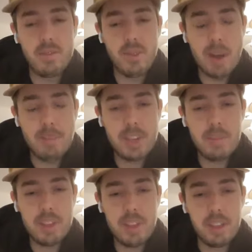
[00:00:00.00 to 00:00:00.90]
wrapped
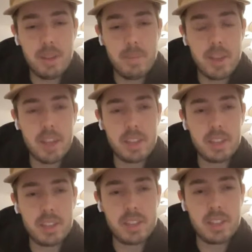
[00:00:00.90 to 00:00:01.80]
up the
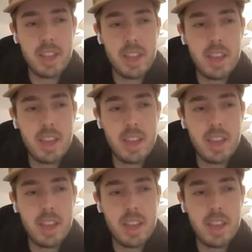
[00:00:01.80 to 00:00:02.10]
Olympics.